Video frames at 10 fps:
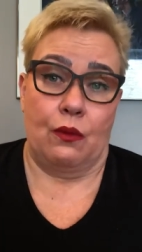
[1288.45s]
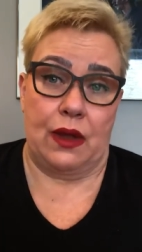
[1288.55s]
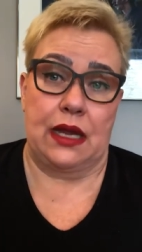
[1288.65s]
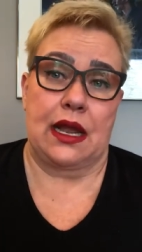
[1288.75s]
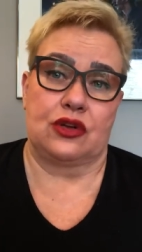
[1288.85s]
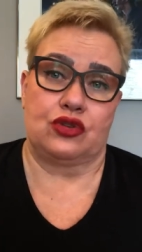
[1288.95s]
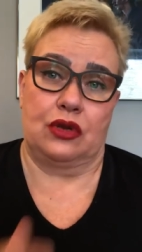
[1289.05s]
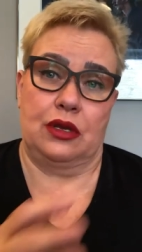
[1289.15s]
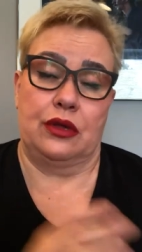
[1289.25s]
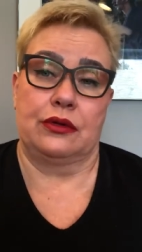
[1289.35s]
when
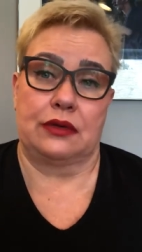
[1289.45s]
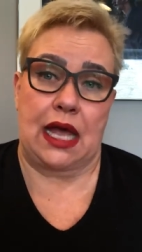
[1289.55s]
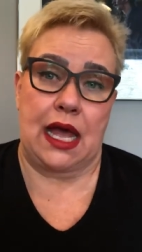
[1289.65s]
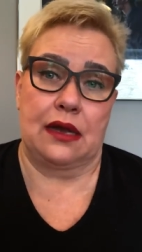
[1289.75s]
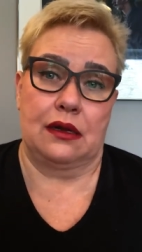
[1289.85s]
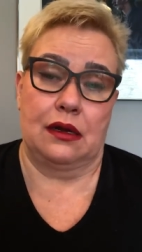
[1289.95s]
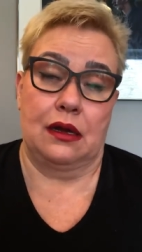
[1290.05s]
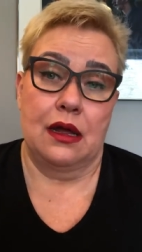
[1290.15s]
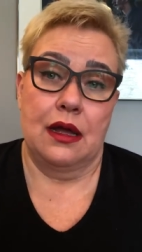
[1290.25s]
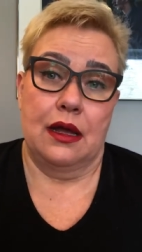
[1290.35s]
actually you could handle